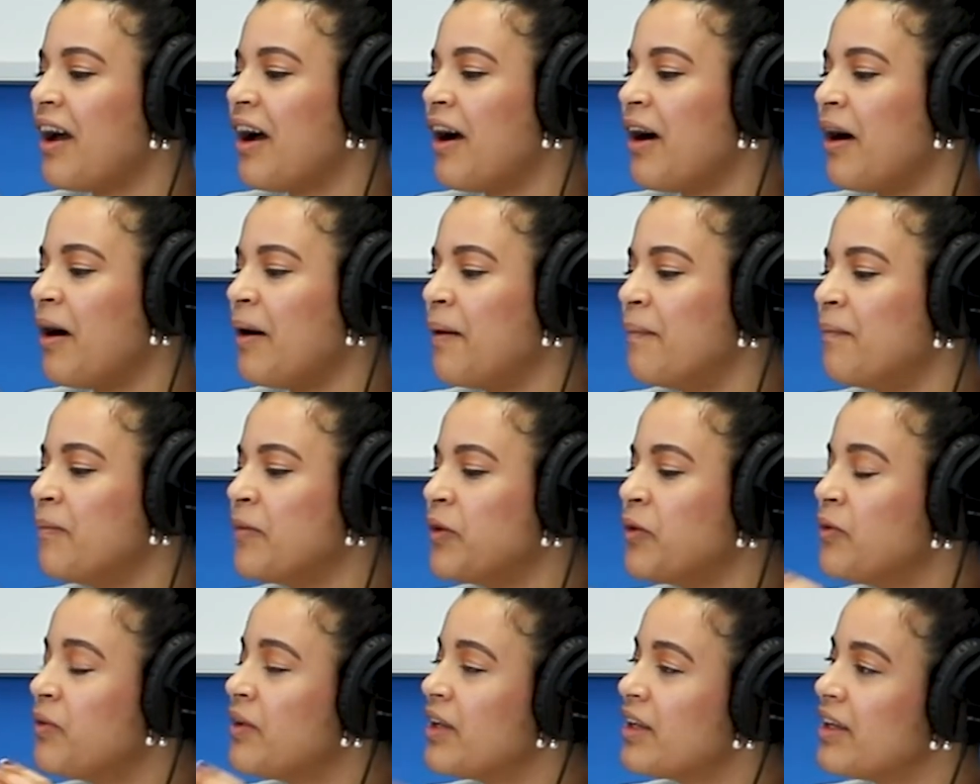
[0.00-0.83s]

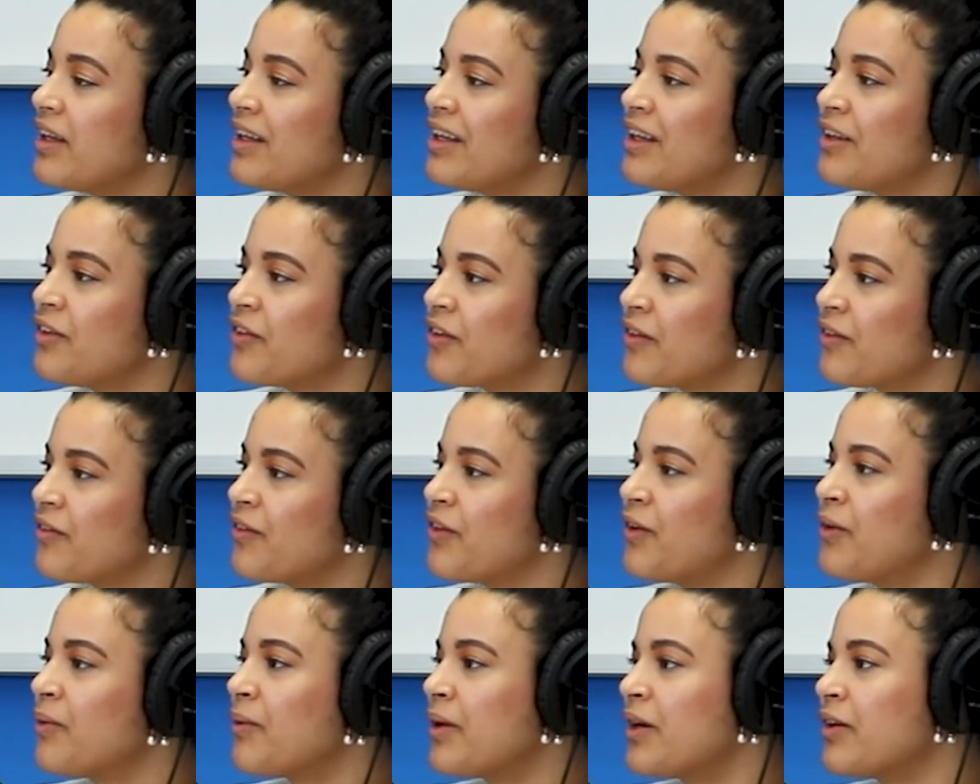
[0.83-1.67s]
You did an
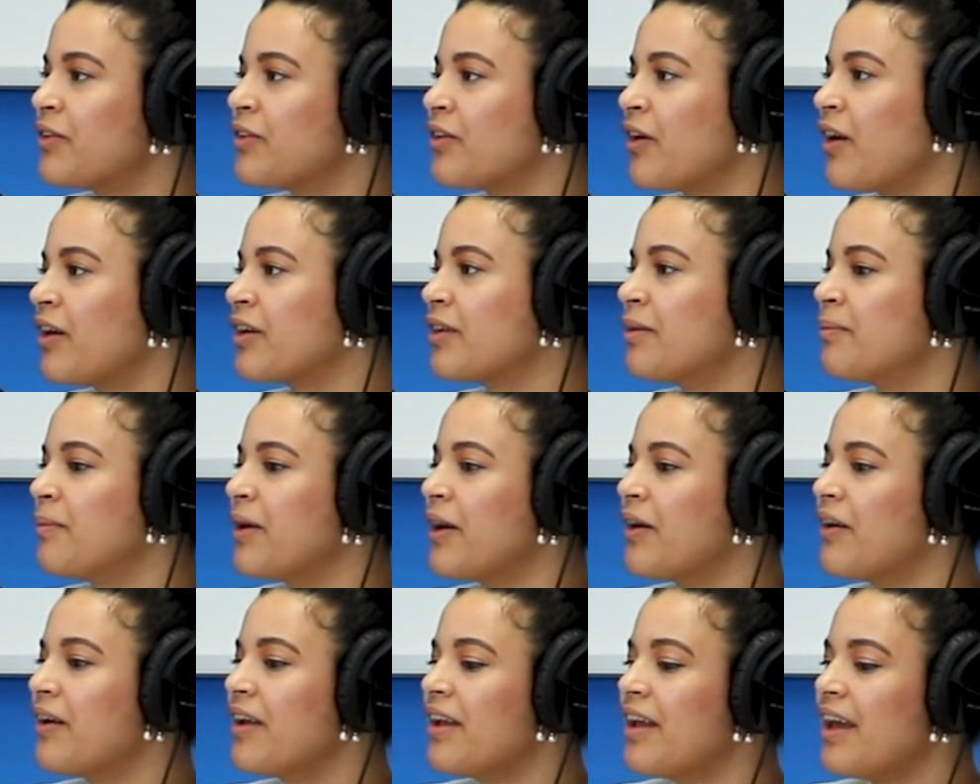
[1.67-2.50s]
interview where you talked
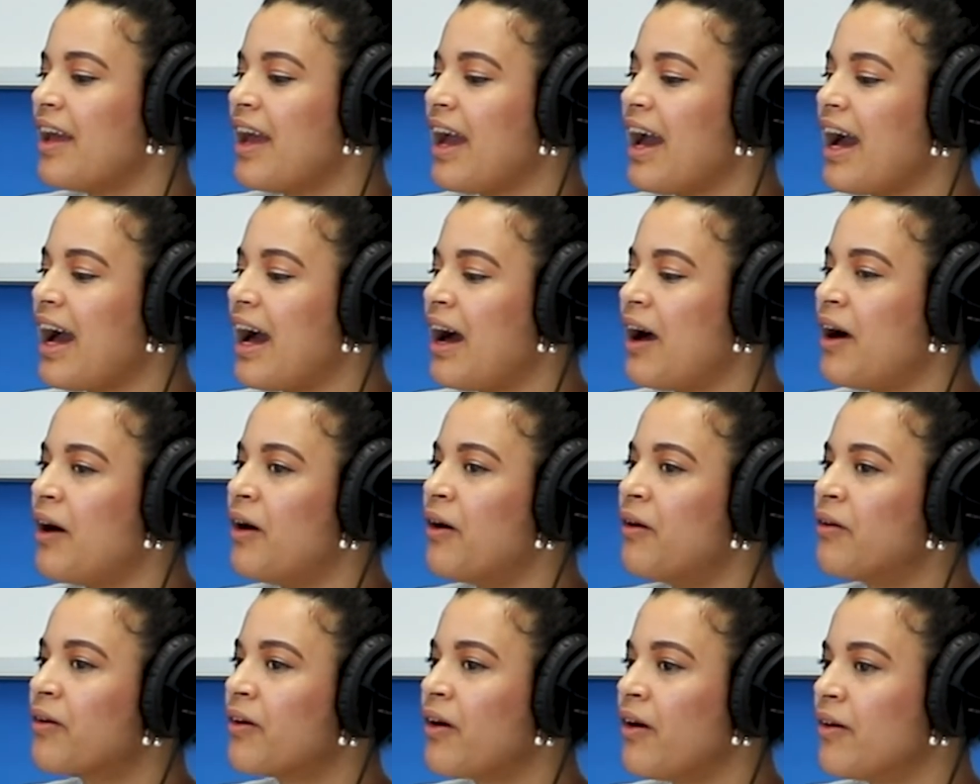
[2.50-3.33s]
about
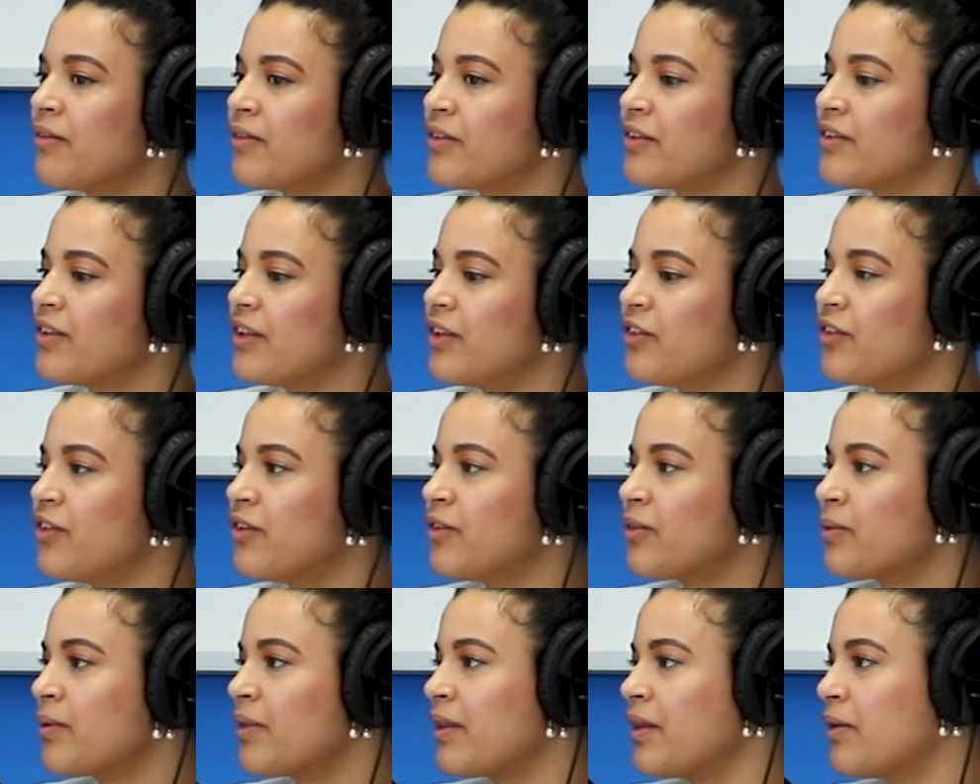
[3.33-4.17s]
how
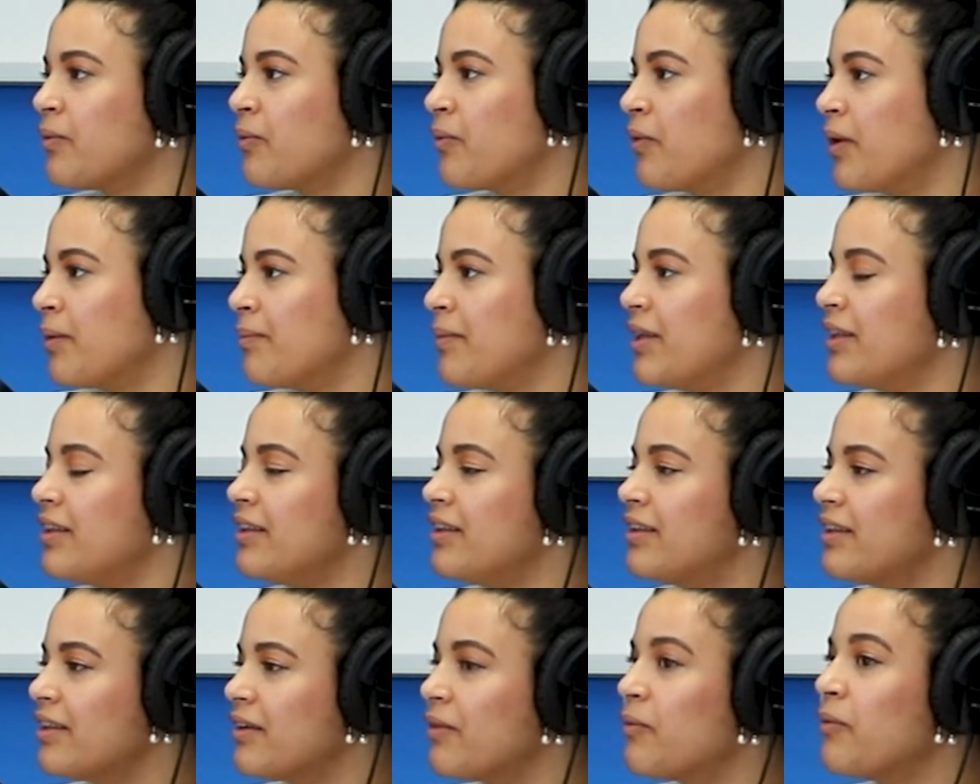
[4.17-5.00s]
conversations within
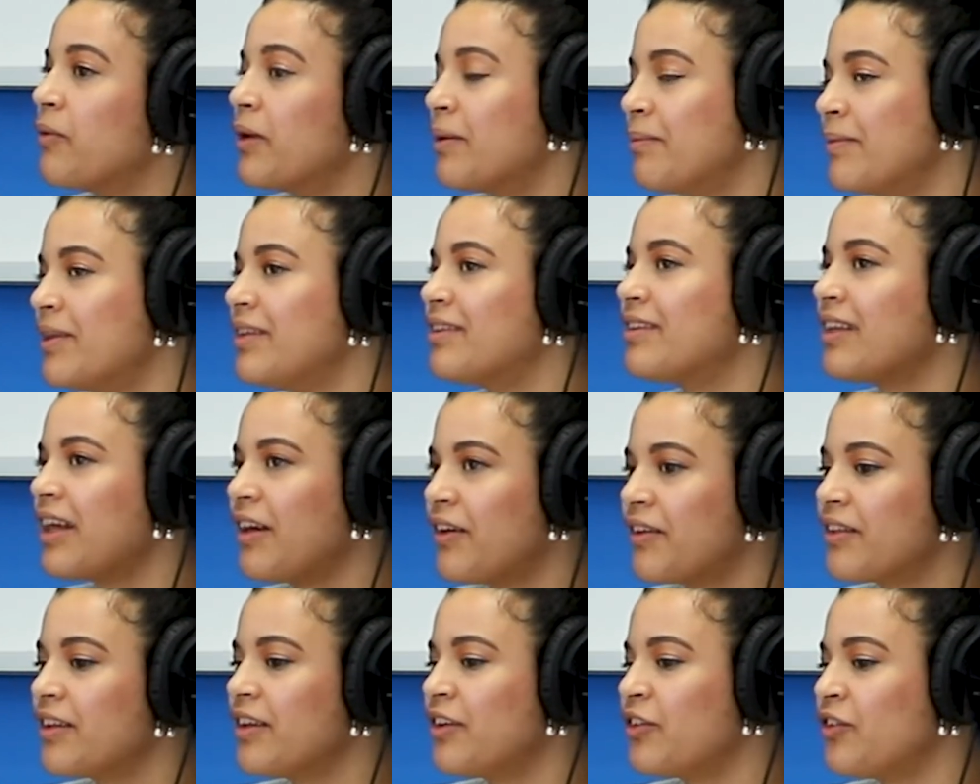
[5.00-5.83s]
women's
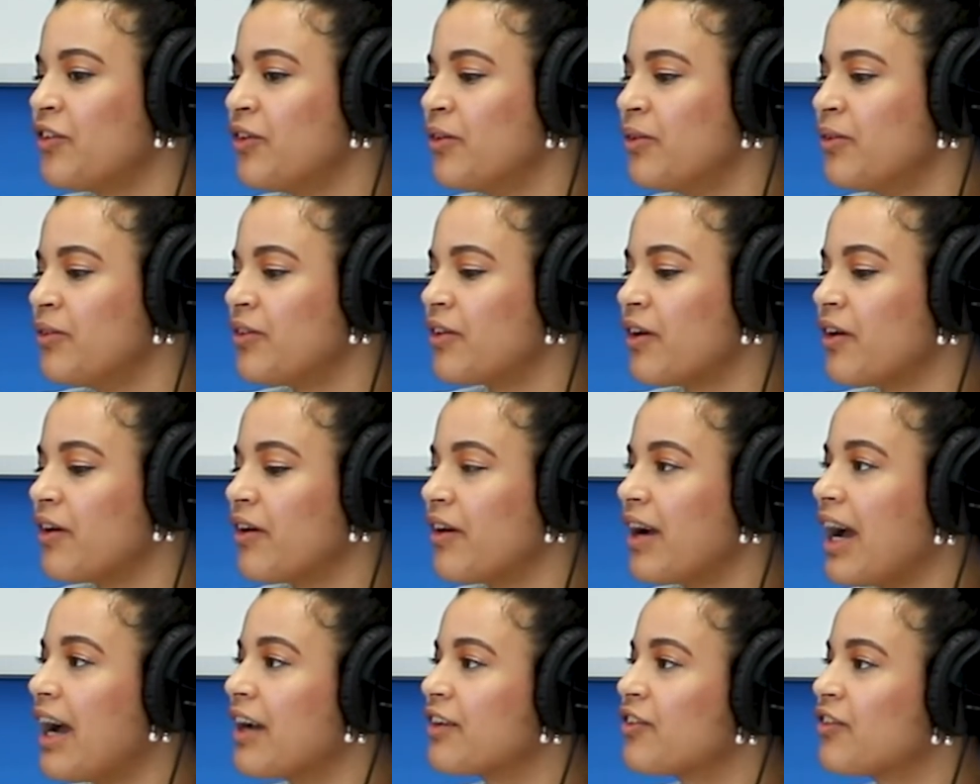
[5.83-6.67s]
health issues
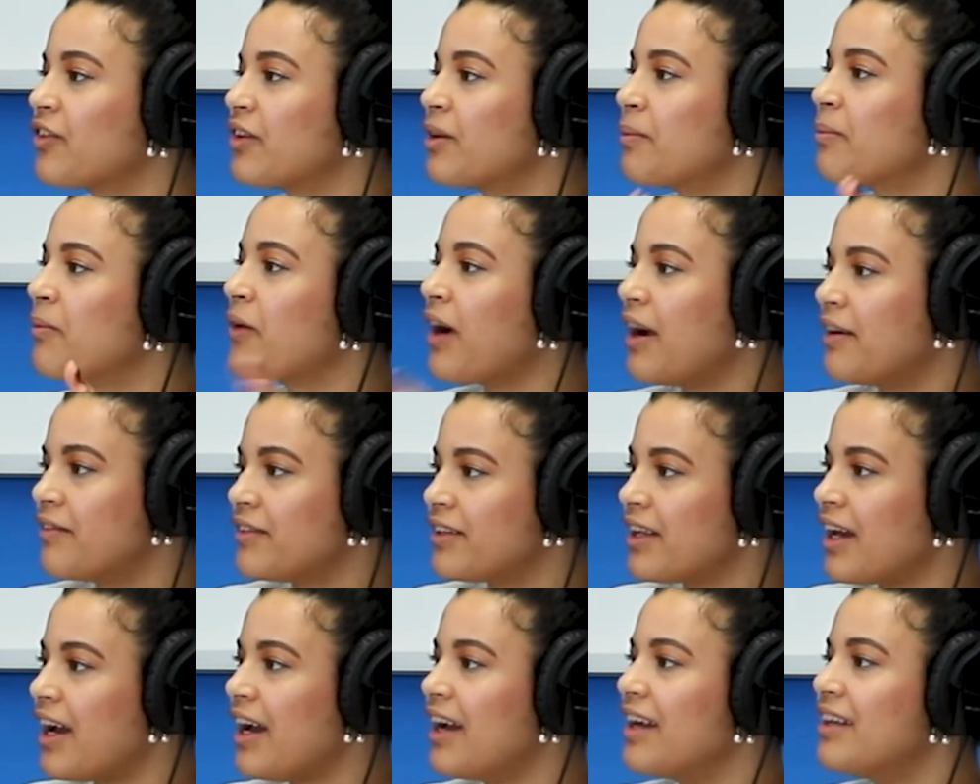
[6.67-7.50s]
are actually
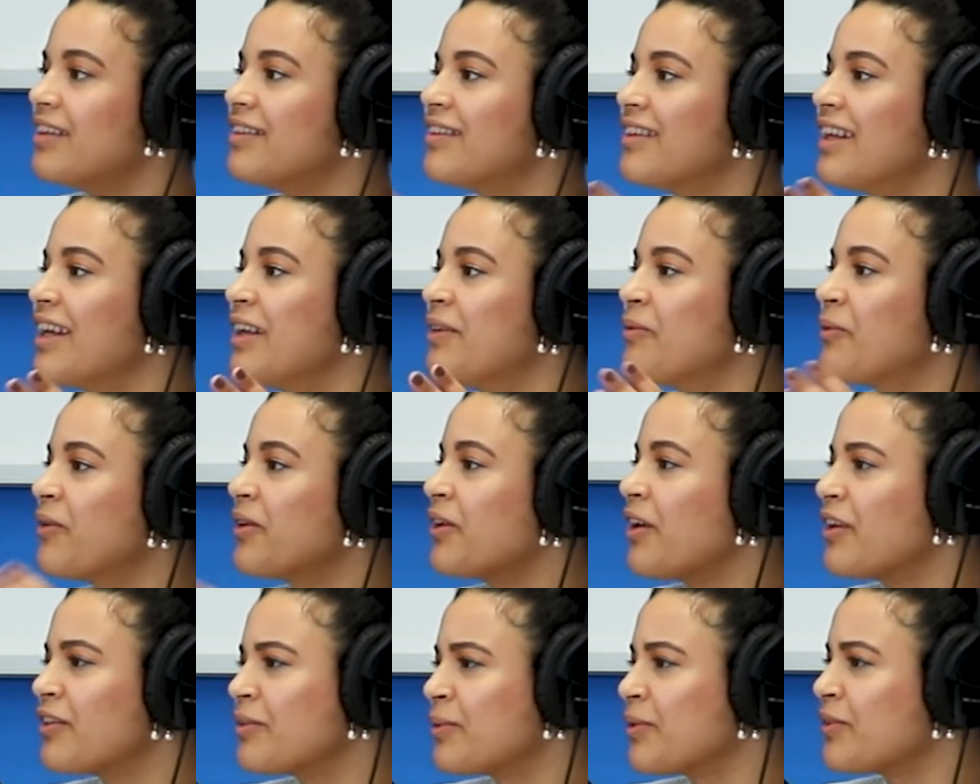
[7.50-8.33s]
privatized and we're
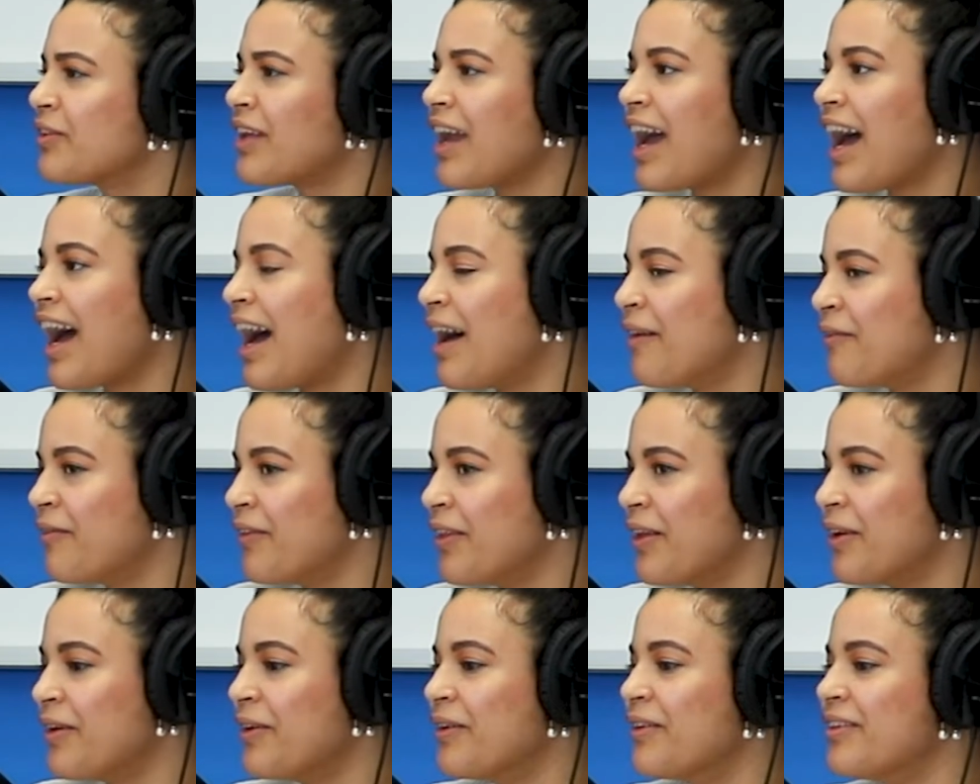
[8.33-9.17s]
not supposed to have
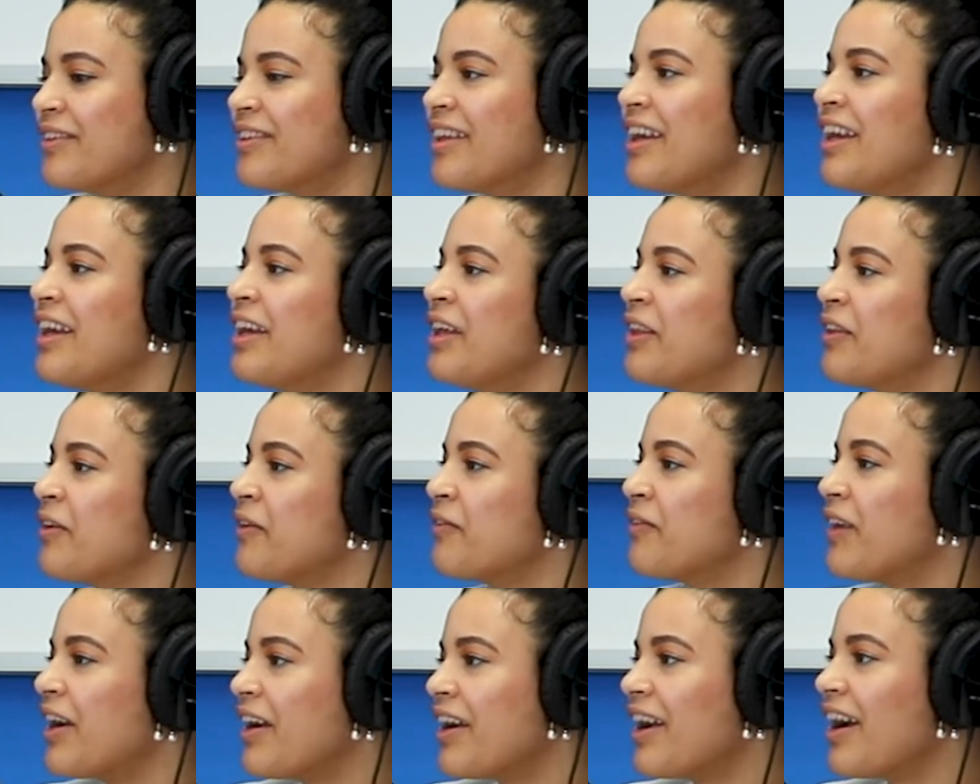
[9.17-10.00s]
those.
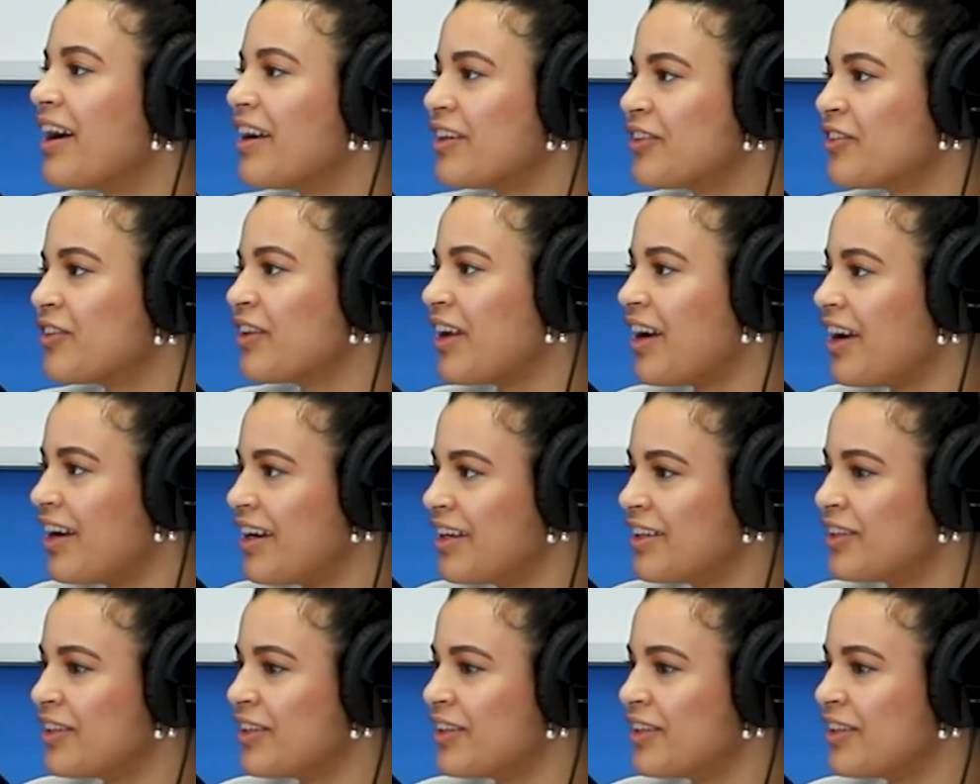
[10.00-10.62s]
They're very hushed.